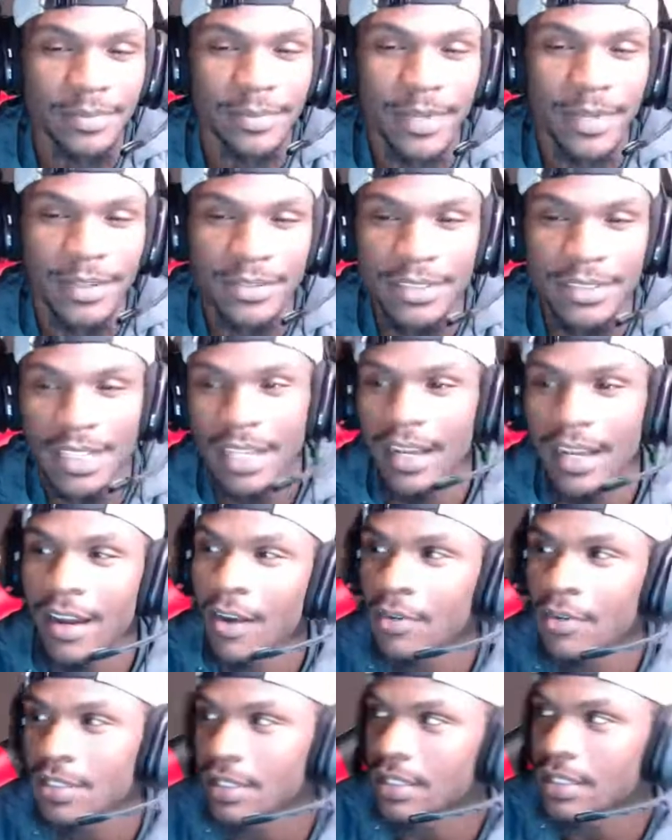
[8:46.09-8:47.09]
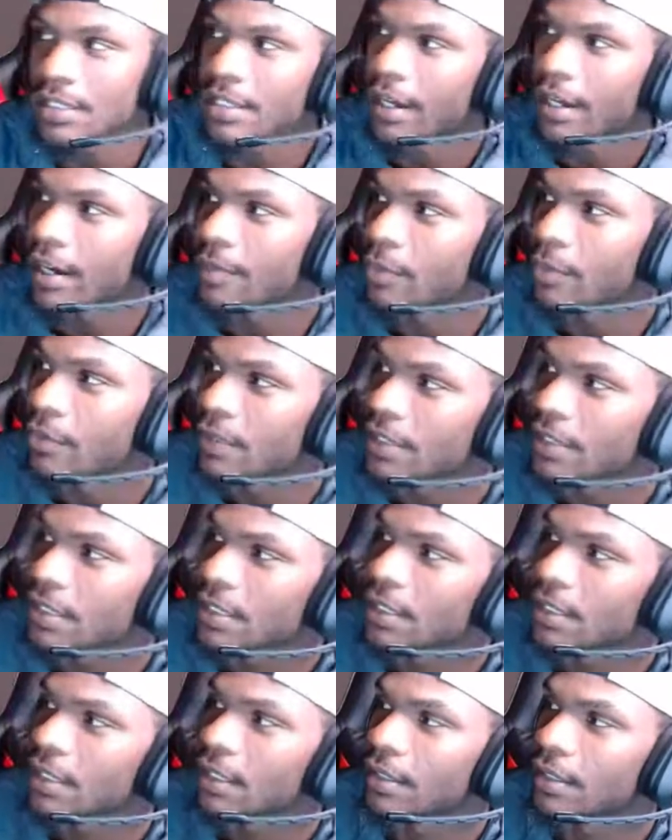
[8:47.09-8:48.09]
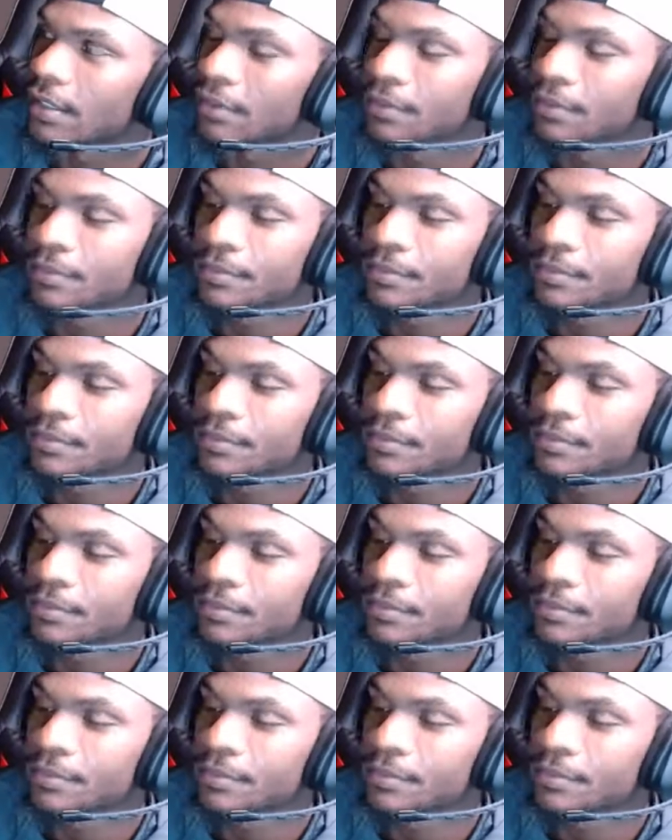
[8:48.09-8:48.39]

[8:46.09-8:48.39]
I was always into scary movies. I